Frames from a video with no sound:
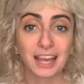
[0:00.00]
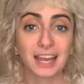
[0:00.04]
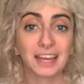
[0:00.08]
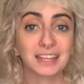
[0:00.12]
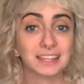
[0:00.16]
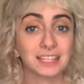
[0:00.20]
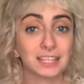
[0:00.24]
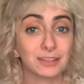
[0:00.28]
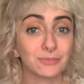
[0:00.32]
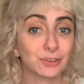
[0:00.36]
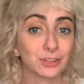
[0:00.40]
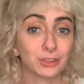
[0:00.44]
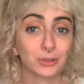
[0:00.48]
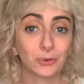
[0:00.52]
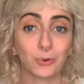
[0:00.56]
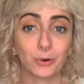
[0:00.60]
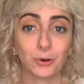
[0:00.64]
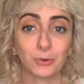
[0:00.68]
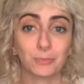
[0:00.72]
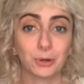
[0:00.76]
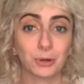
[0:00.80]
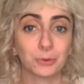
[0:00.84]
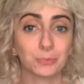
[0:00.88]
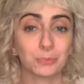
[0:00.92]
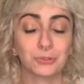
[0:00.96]
and leave with a
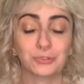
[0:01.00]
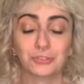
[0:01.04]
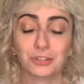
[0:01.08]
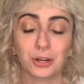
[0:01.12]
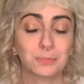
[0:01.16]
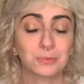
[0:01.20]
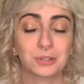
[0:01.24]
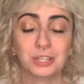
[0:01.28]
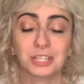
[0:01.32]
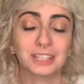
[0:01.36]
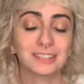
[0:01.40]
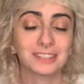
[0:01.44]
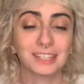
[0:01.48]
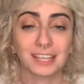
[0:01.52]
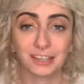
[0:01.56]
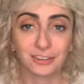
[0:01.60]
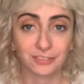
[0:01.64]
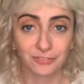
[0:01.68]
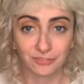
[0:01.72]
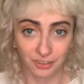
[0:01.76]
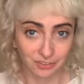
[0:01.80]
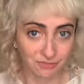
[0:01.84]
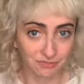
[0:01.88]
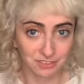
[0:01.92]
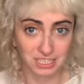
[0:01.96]
hormone prescription in like
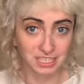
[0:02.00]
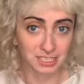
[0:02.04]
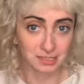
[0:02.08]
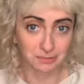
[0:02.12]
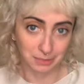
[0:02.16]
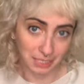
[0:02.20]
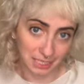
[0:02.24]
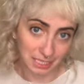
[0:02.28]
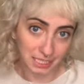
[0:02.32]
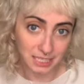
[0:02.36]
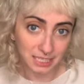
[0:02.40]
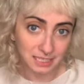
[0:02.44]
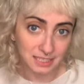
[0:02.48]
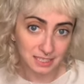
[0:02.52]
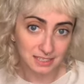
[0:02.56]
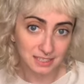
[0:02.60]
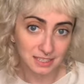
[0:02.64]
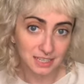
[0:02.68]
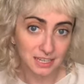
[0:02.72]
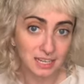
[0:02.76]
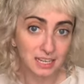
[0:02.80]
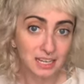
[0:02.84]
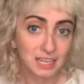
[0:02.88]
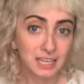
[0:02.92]
15 minutes.